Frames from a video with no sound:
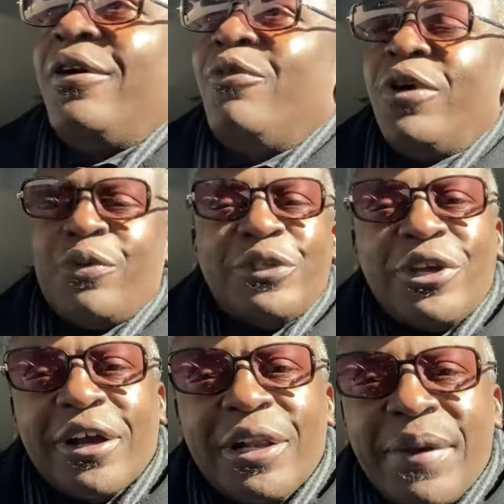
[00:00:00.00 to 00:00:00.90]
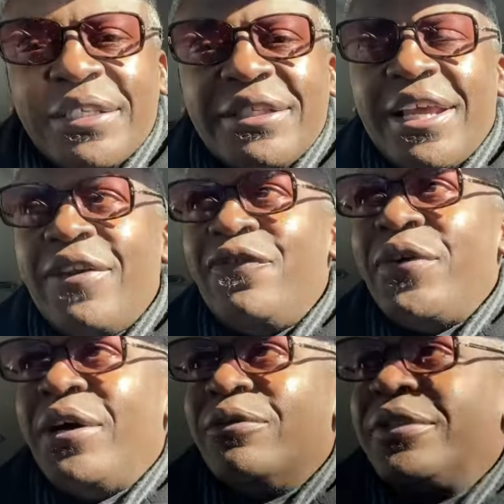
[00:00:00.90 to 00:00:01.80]
what are we talking about today,
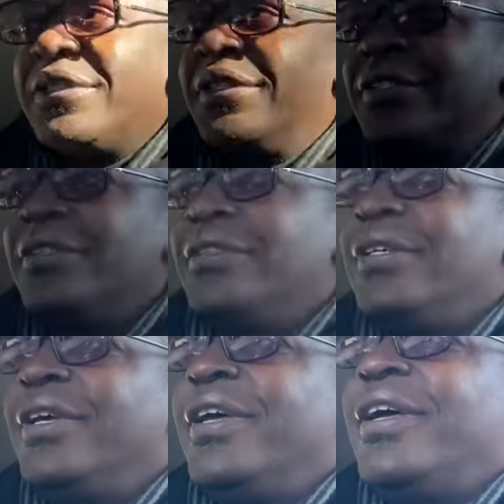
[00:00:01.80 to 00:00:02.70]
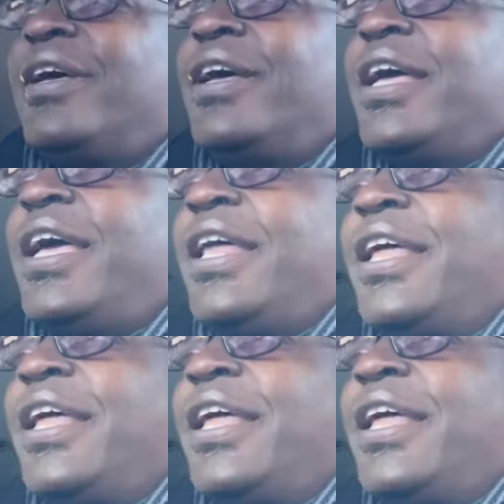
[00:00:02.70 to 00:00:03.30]
folks? It